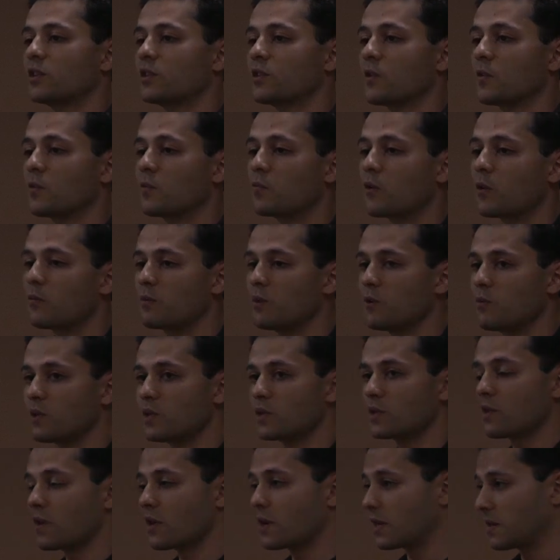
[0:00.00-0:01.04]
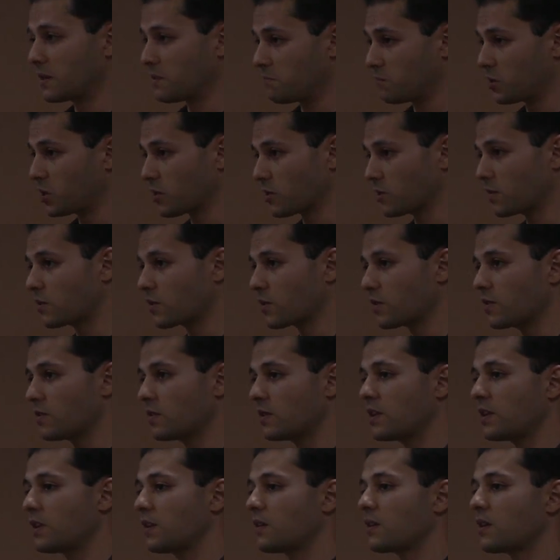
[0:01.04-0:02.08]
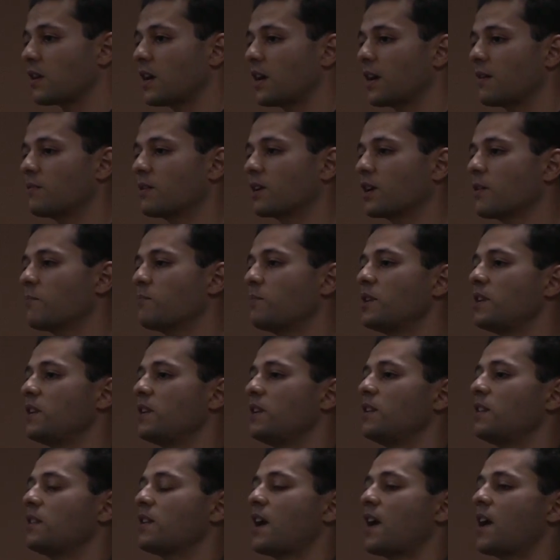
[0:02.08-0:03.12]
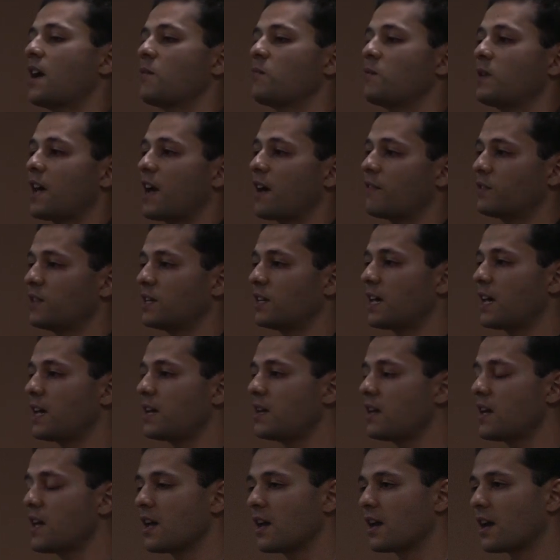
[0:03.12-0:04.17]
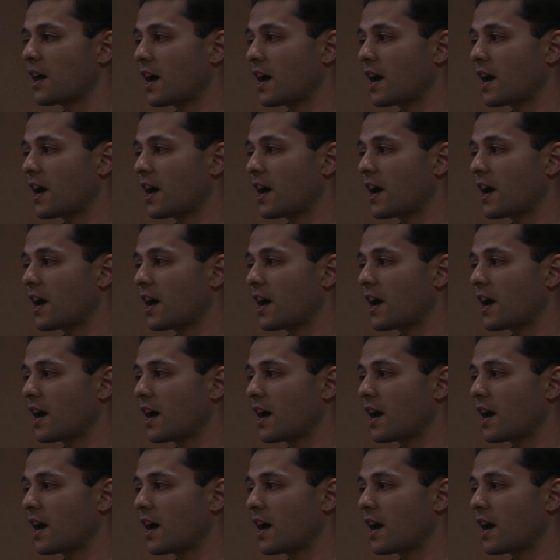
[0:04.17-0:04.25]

So when we were starting, so currently the company that we have today,